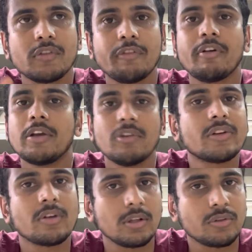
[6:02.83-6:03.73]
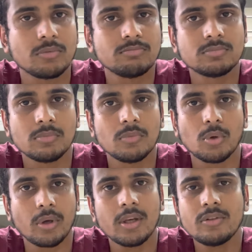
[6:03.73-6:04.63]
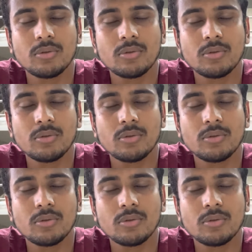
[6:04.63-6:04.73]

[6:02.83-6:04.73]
5 years also. Okay,